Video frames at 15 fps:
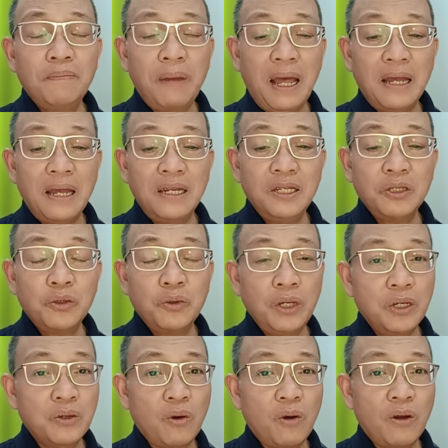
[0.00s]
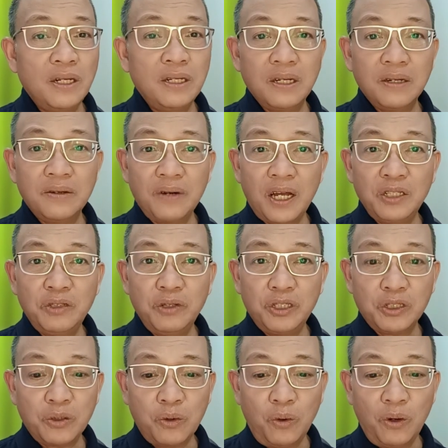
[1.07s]
planning to enroll in the graduate
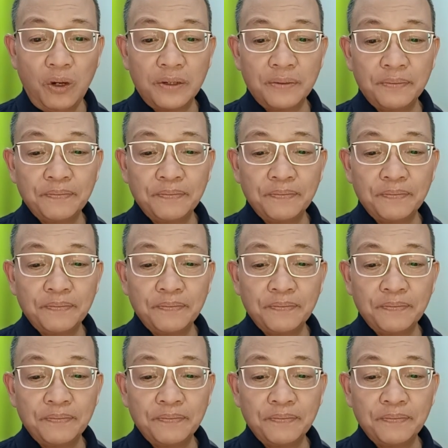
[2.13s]
school.